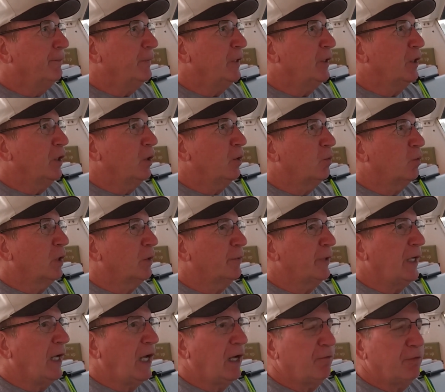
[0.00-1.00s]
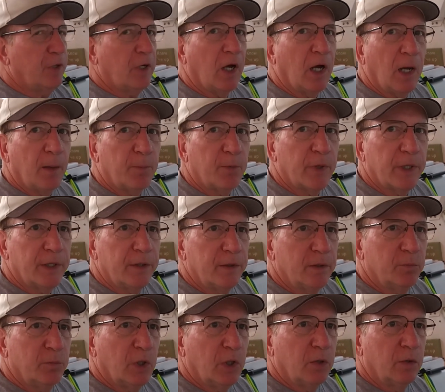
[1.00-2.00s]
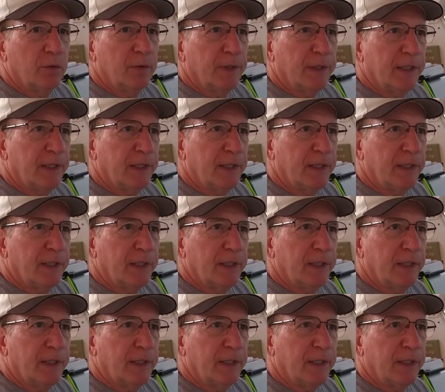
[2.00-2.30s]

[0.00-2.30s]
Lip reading: where we haven't operated the boat.